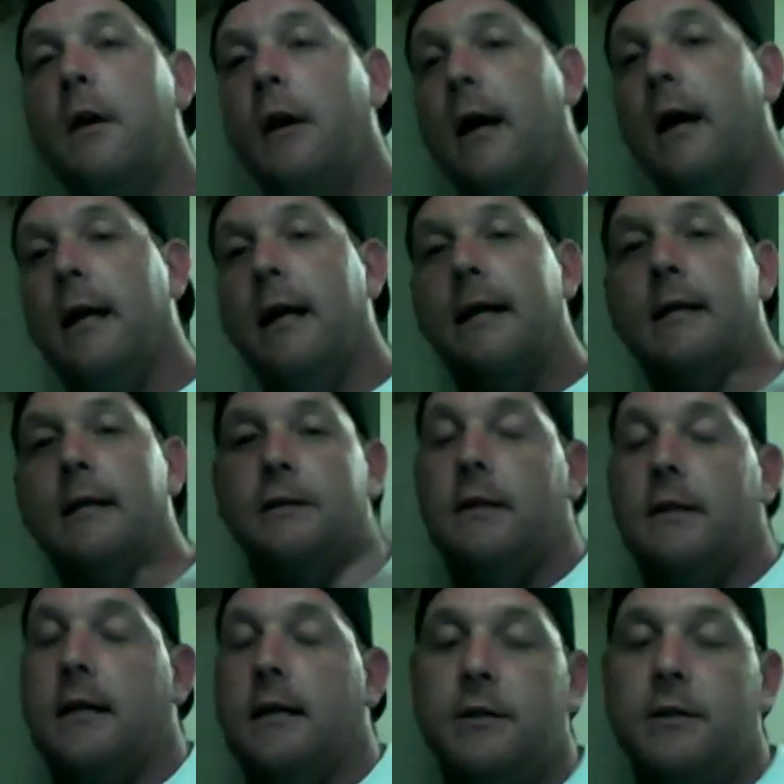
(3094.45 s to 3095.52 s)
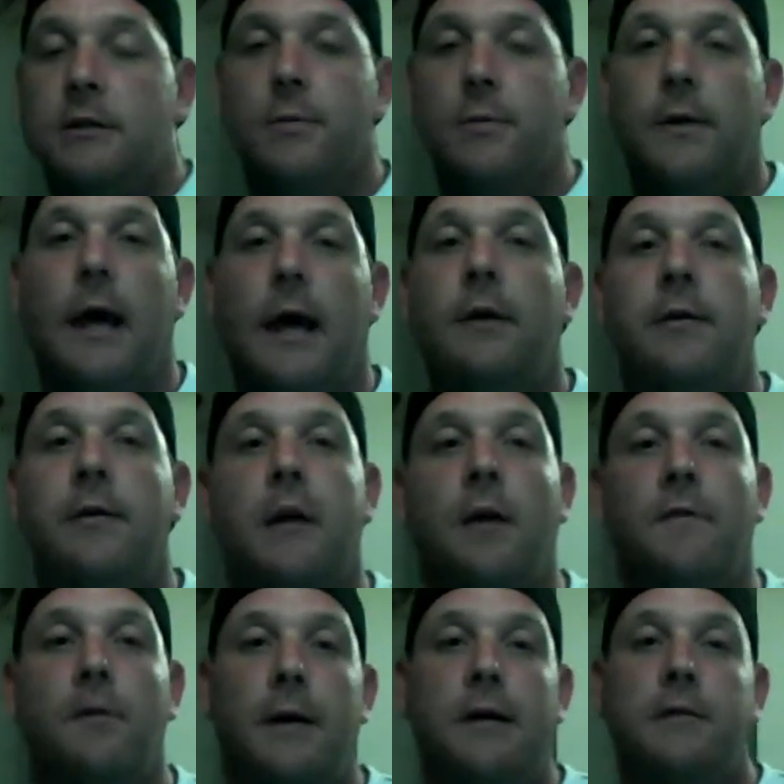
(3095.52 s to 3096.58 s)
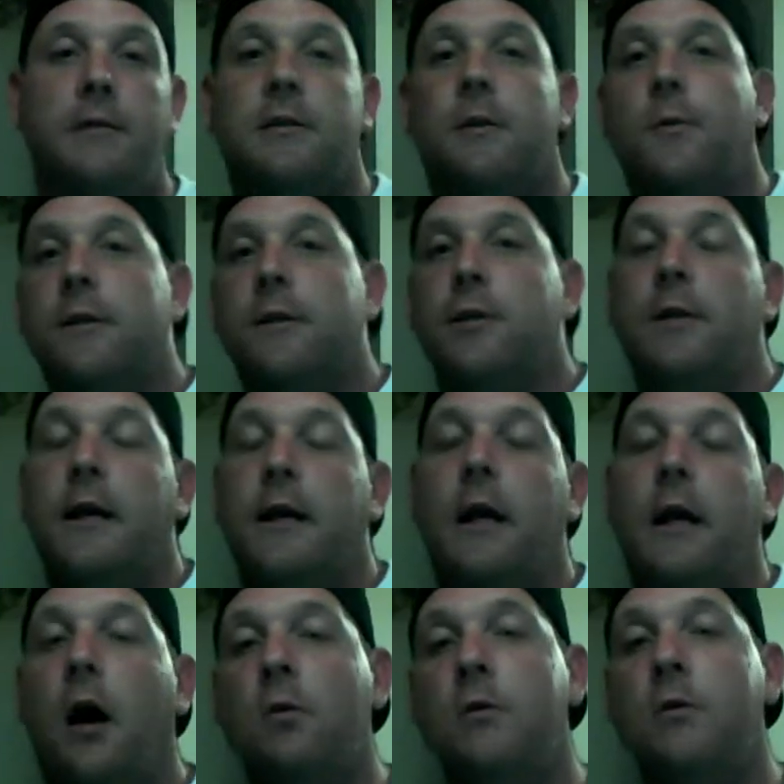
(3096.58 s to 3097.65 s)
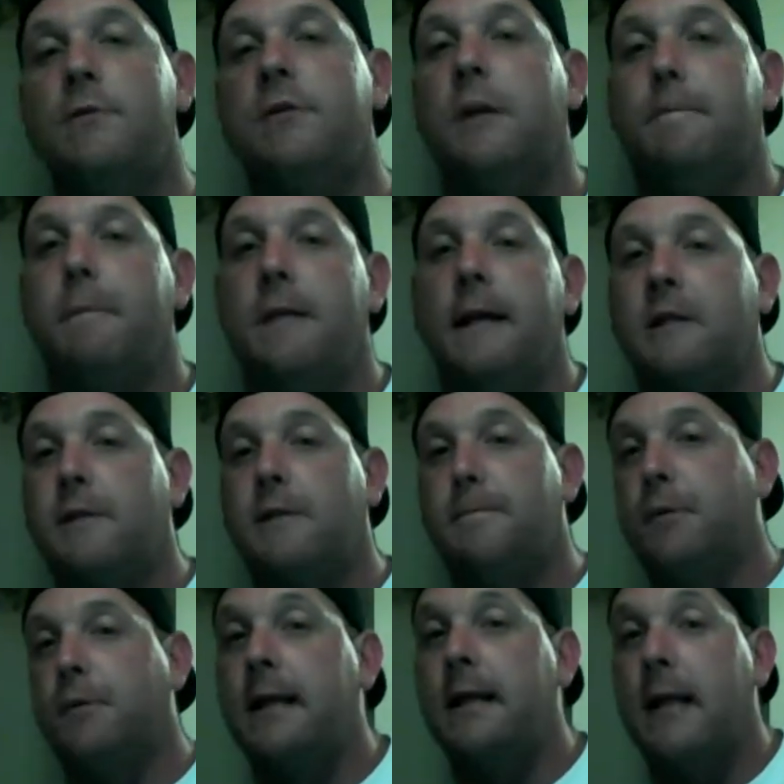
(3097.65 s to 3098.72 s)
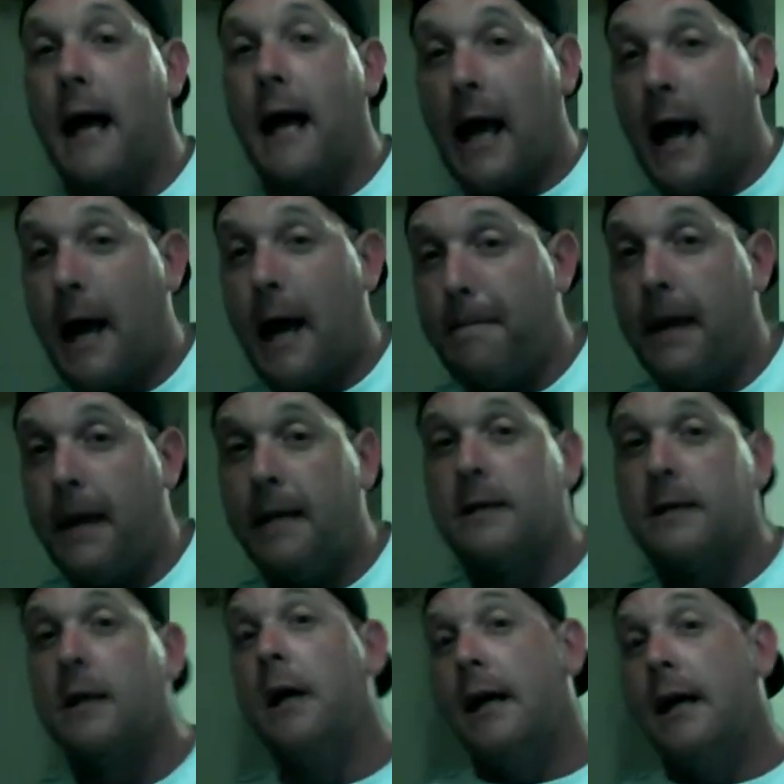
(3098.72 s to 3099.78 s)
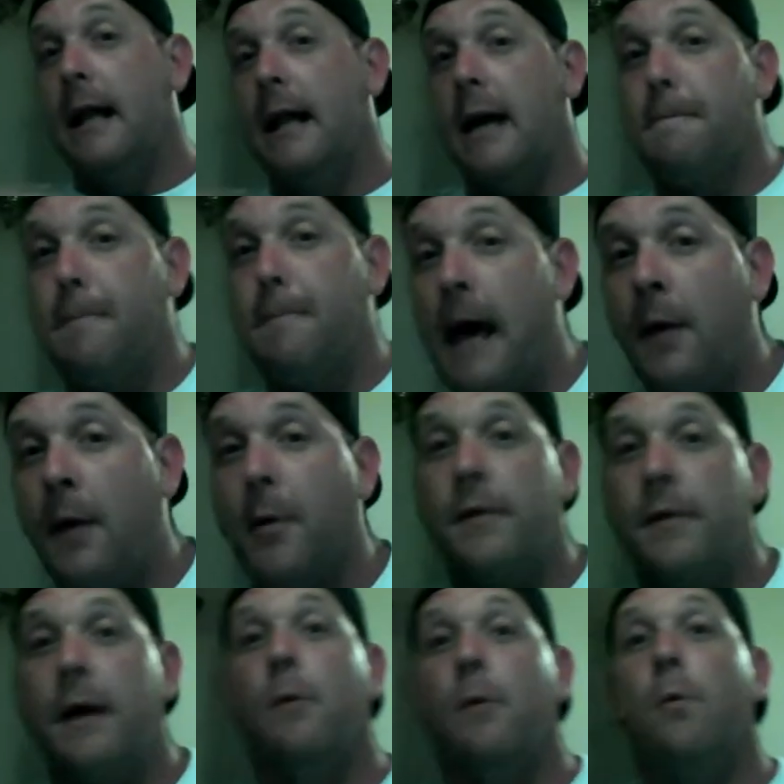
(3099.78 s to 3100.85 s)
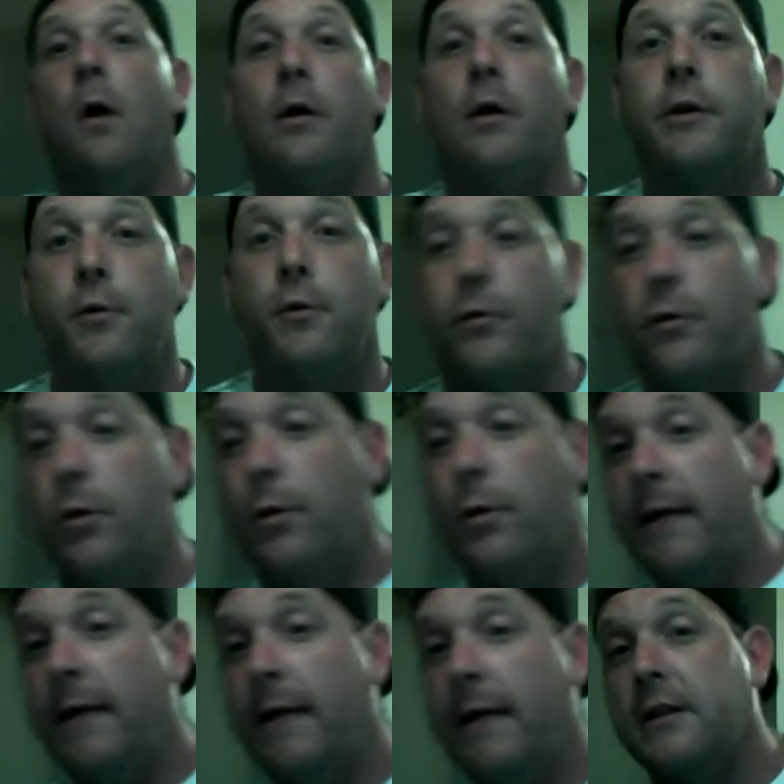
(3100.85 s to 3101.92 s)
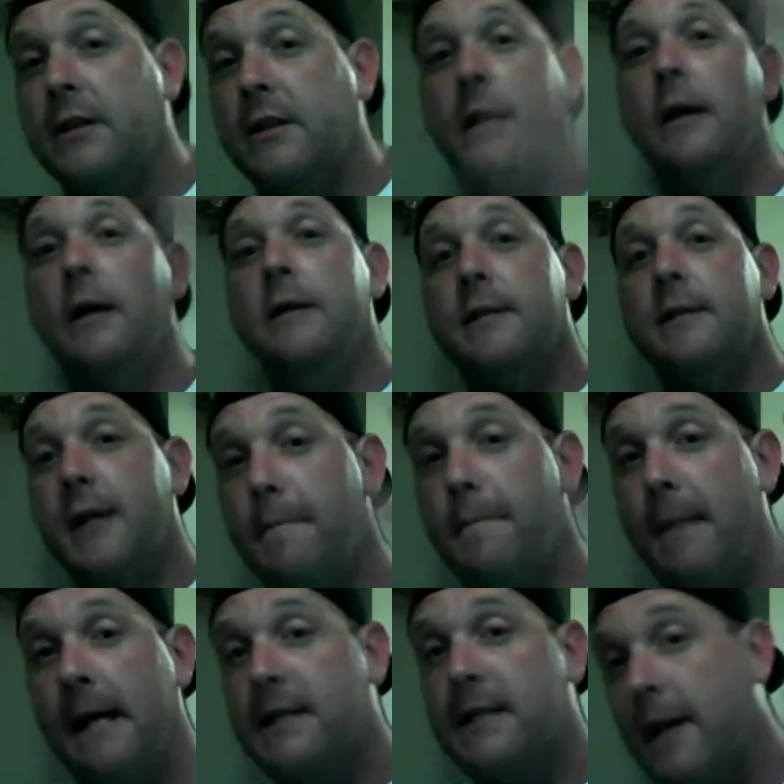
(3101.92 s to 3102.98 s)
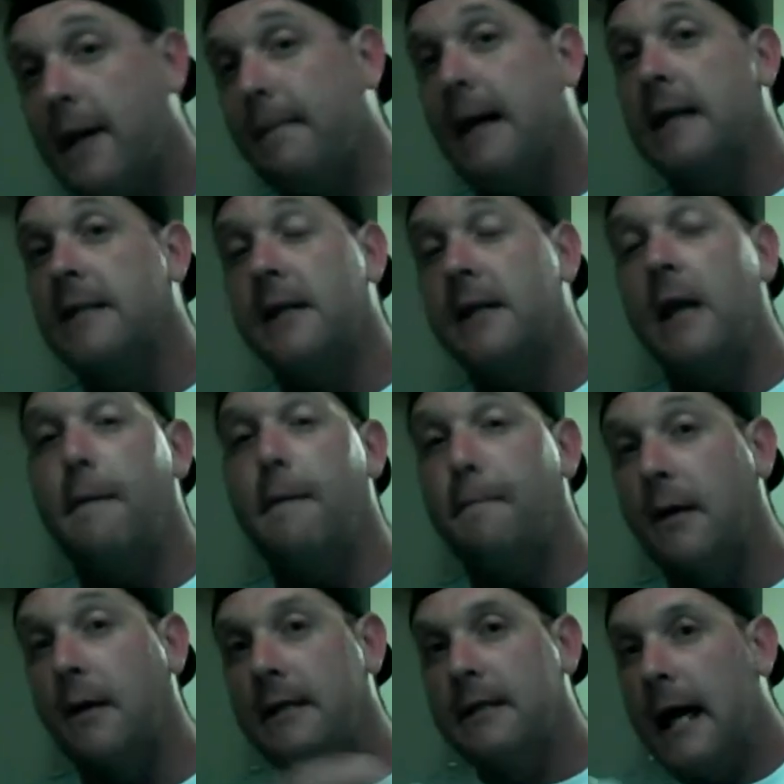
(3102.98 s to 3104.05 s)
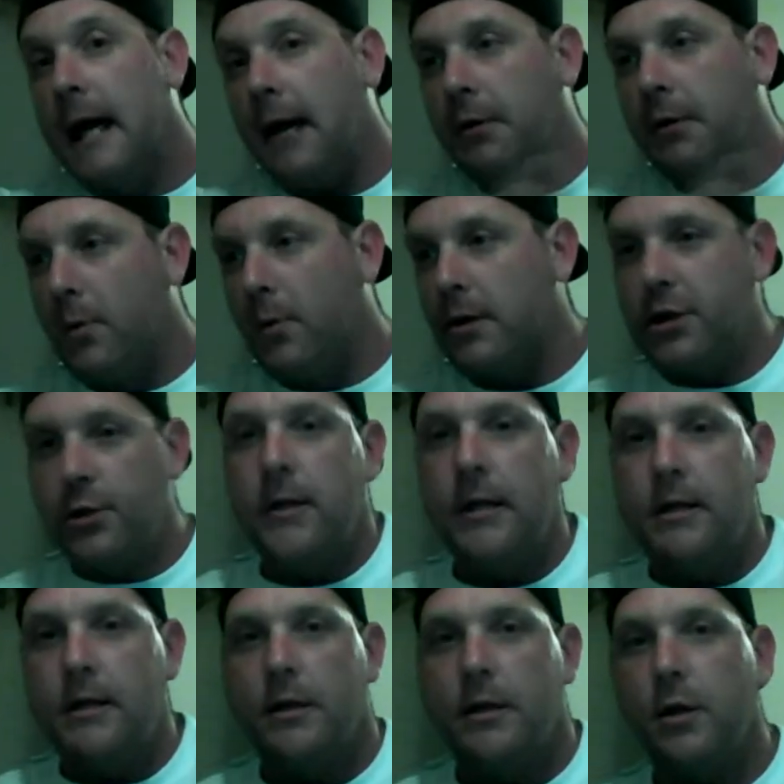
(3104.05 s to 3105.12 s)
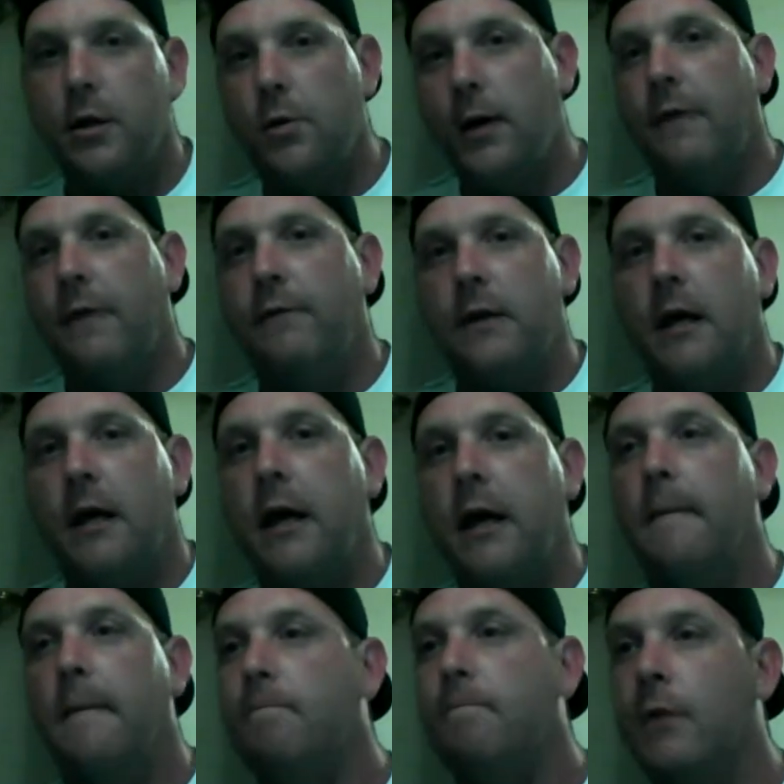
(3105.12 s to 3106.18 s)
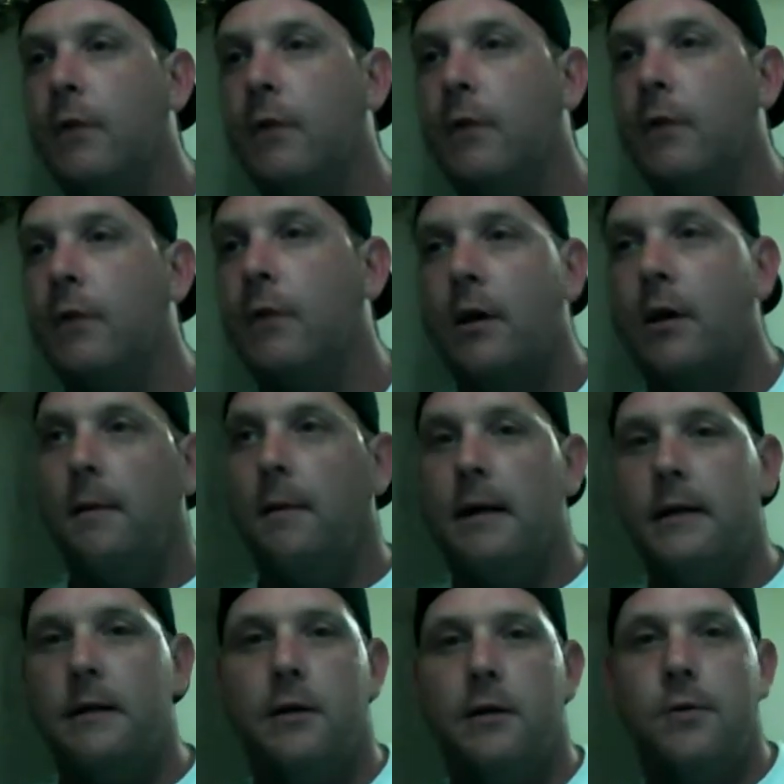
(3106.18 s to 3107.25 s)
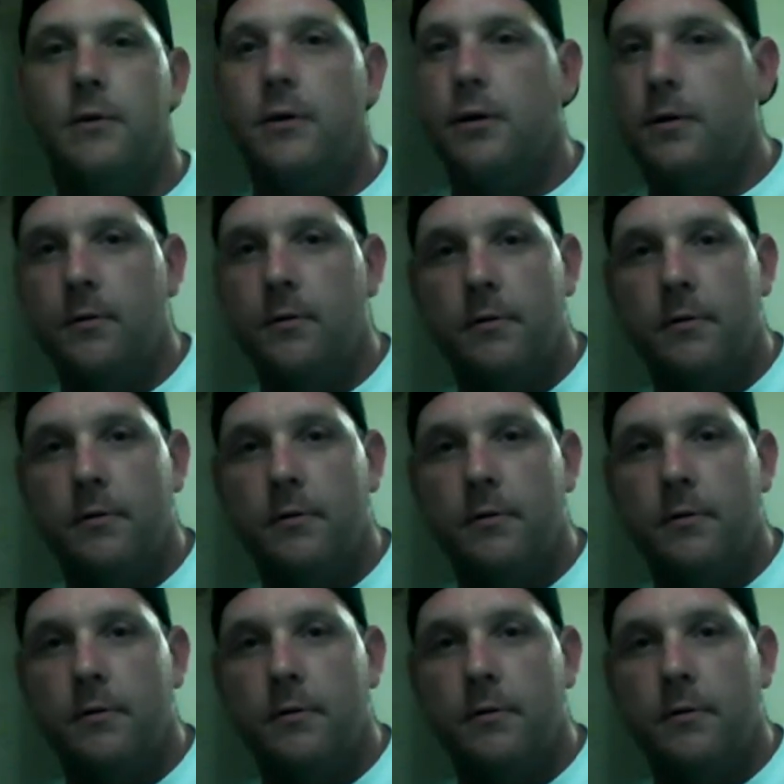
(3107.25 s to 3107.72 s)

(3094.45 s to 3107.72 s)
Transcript: And that's just the reality of it, man. So when you get a hold of something that's complete, like iPas and like Empower, that will walk you through everything step by step by step on exactly what you need to do every day, I mean, you